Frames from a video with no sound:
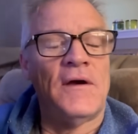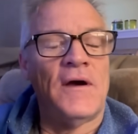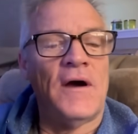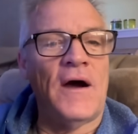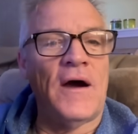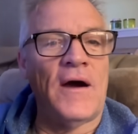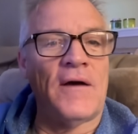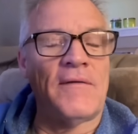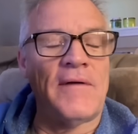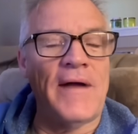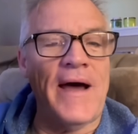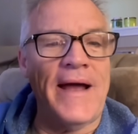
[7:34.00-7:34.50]

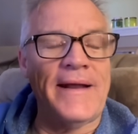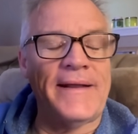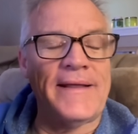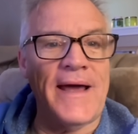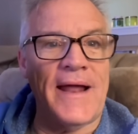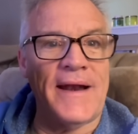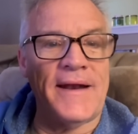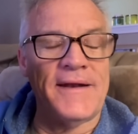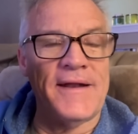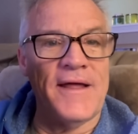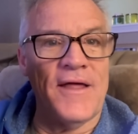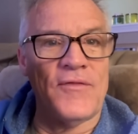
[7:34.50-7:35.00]
All right,
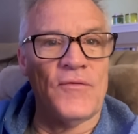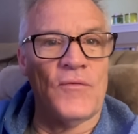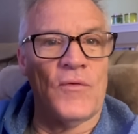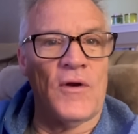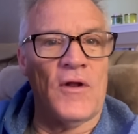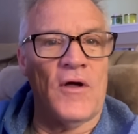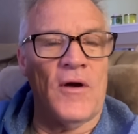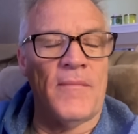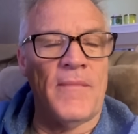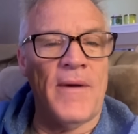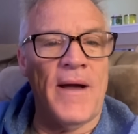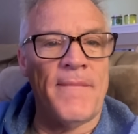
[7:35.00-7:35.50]
got another one
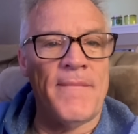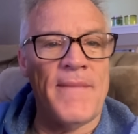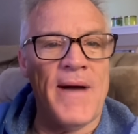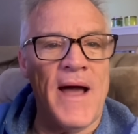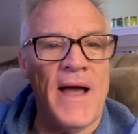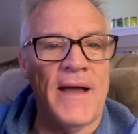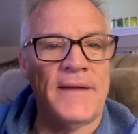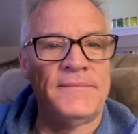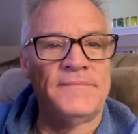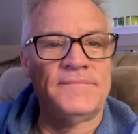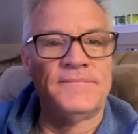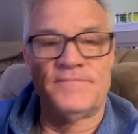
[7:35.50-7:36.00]
on my
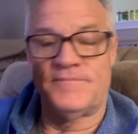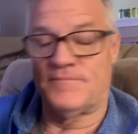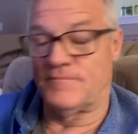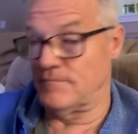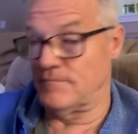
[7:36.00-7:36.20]
mind.